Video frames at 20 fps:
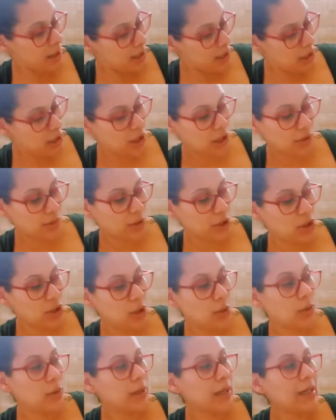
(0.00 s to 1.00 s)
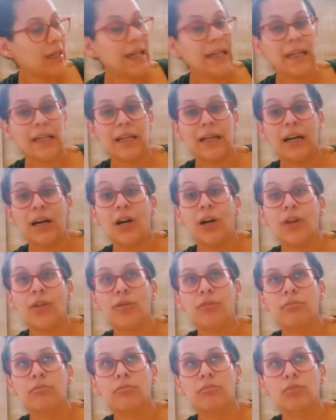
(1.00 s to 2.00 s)
They were
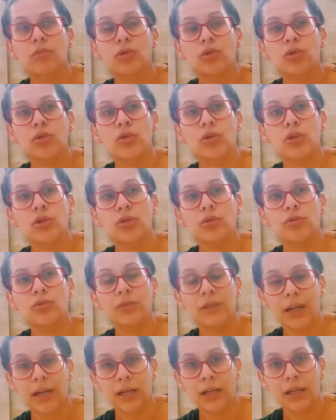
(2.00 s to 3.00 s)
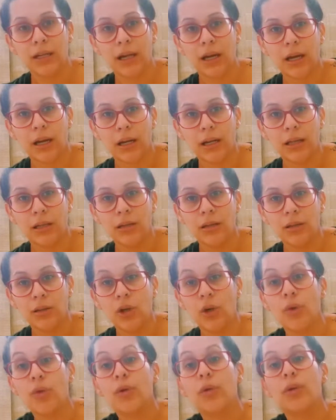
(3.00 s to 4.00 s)
$2.99. No, they
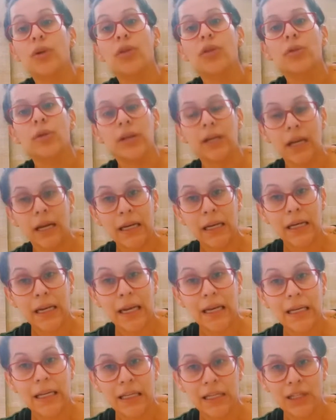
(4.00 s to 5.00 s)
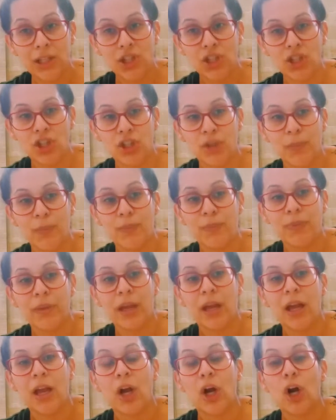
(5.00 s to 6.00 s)
were $3.99 each.
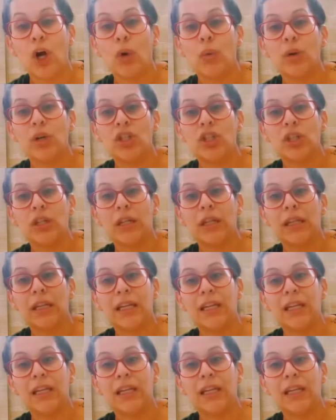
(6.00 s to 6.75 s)
Originally